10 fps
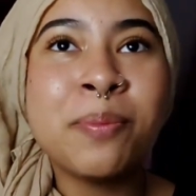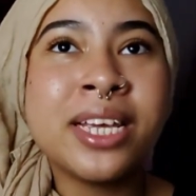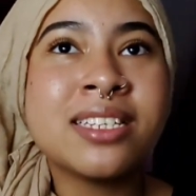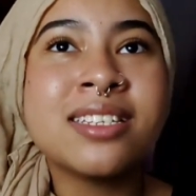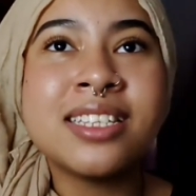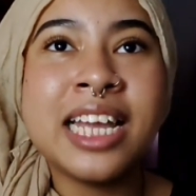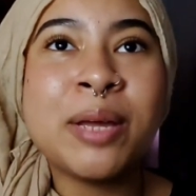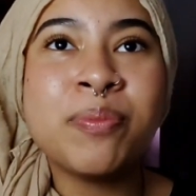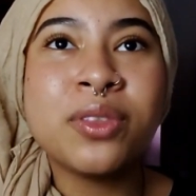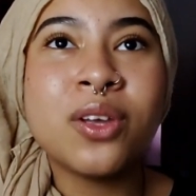Basil's
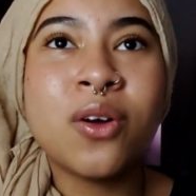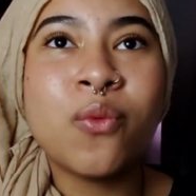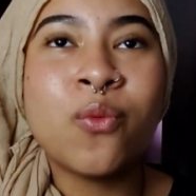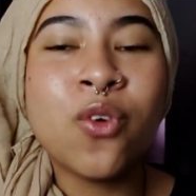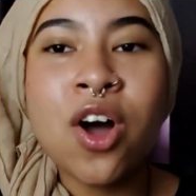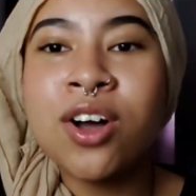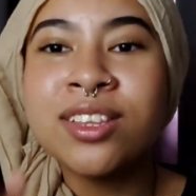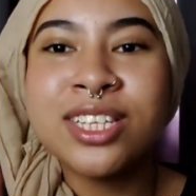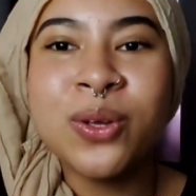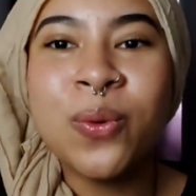name wrong
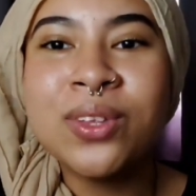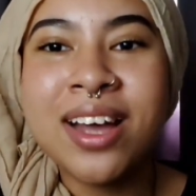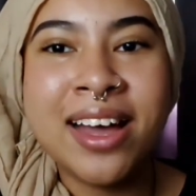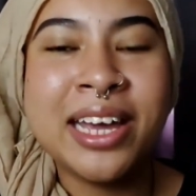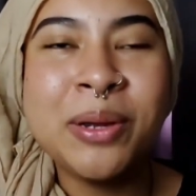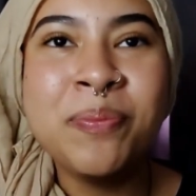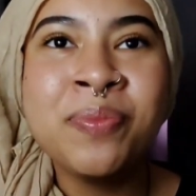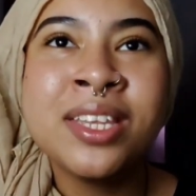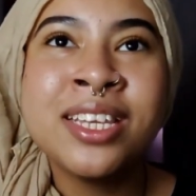this whole time.